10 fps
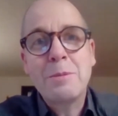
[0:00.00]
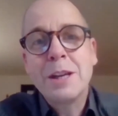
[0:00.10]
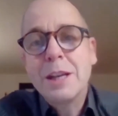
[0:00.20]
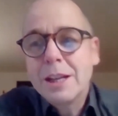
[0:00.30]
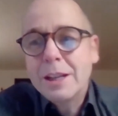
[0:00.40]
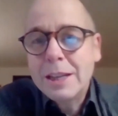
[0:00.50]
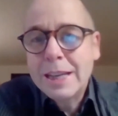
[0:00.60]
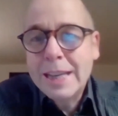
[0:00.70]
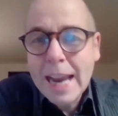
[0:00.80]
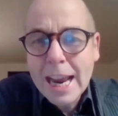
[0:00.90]
I mean,
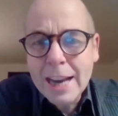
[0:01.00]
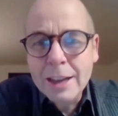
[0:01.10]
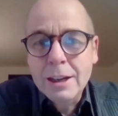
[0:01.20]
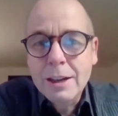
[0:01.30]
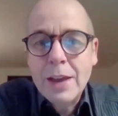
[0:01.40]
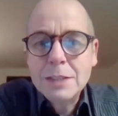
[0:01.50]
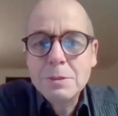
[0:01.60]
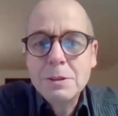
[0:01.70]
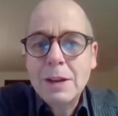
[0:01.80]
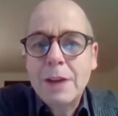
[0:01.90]
again, there
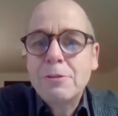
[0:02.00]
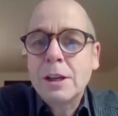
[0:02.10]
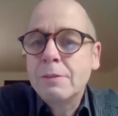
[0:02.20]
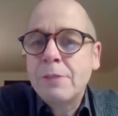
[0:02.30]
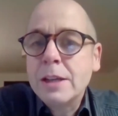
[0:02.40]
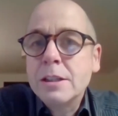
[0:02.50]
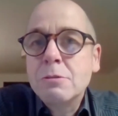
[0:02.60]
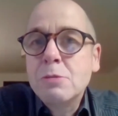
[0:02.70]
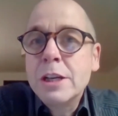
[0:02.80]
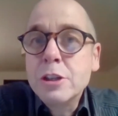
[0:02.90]
hasn't been nothing
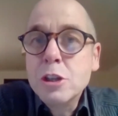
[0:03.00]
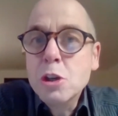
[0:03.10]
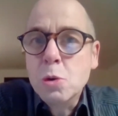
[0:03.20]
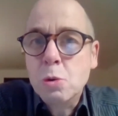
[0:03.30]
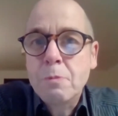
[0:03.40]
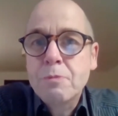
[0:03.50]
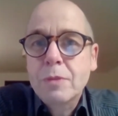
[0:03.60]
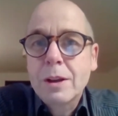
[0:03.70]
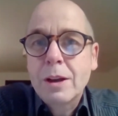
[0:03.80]
invented really new.